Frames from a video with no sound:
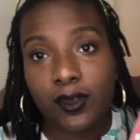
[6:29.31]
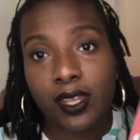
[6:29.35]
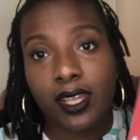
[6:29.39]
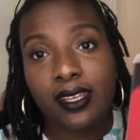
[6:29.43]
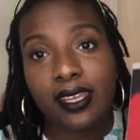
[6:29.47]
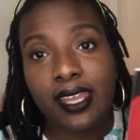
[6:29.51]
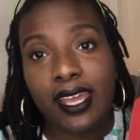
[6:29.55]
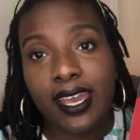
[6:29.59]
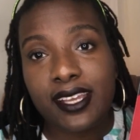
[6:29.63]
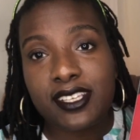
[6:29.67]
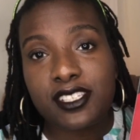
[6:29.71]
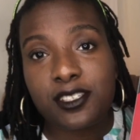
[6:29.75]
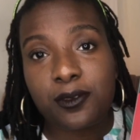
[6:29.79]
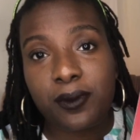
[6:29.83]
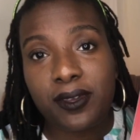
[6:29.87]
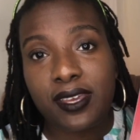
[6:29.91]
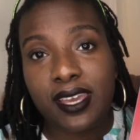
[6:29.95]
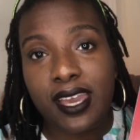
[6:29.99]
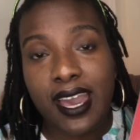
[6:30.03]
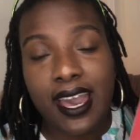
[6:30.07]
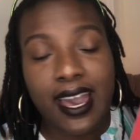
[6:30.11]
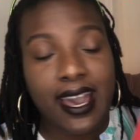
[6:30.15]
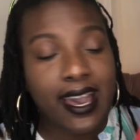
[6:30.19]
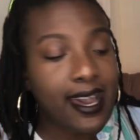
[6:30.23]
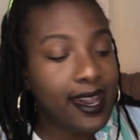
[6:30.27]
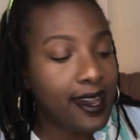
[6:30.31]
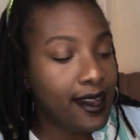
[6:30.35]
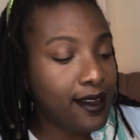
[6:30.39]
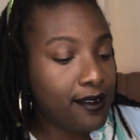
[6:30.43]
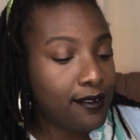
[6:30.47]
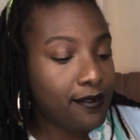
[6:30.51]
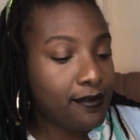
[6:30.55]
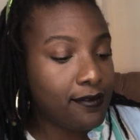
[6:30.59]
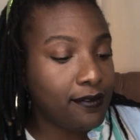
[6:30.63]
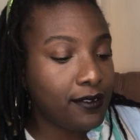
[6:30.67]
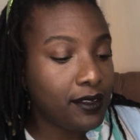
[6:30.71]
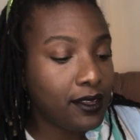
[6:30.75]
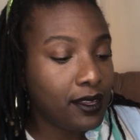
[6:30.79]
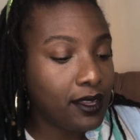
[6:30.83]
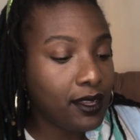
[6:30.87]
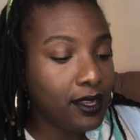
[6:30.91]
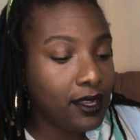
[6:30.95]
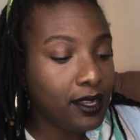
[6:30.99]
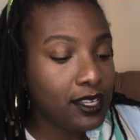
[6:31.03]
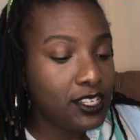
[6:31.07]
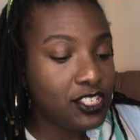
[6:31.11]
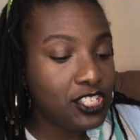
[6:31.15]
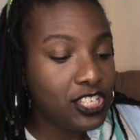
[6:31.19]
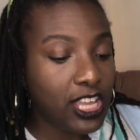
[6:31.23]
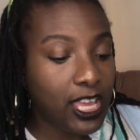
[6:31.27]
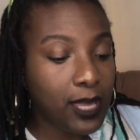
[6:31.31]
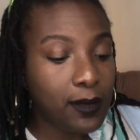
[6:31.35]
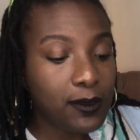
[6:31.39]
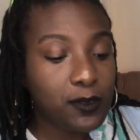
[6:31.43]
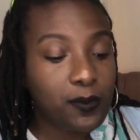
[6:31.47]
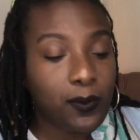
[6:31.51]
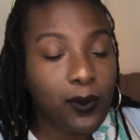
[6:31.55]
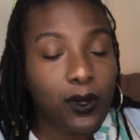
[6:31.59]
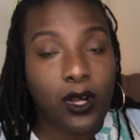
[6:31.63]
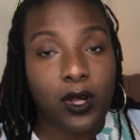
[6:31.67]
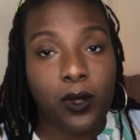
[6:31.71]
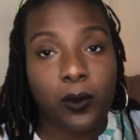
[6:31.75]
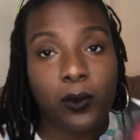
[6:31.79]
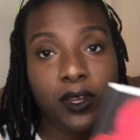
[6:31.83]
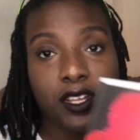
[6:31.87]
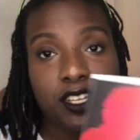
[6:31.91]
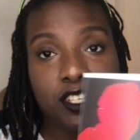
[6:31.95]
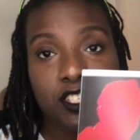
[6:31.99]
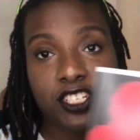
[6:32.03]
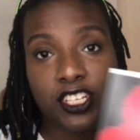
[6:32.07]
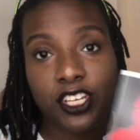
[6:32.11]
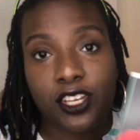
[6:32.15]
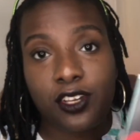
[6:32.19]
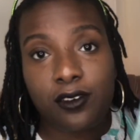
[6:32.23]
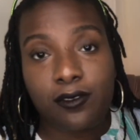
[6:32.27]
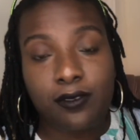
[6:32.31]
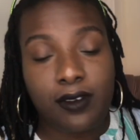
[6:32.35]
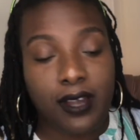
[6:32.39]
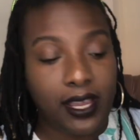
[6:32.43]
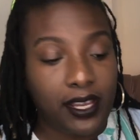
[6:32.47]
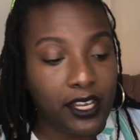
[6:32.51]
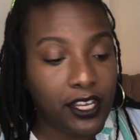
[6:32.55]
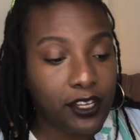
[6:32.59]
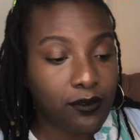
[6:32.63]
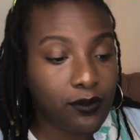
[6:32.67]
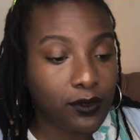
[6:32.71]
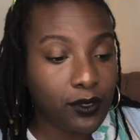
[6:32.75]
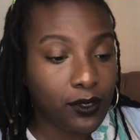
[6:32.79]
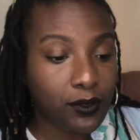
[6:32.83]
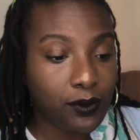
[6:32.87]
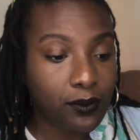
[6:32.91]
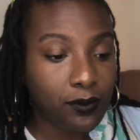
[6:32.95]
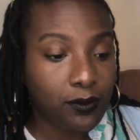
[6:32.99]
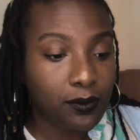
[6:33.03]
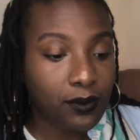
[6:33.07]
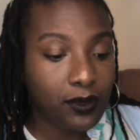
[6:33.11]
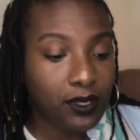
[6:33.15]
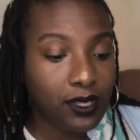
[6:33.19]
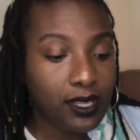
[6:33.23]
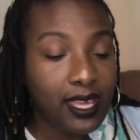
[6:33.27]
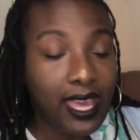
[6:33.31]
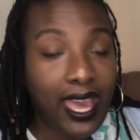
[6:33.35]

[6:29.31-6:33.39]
Next we have James Baldwin, Giovanni's Room.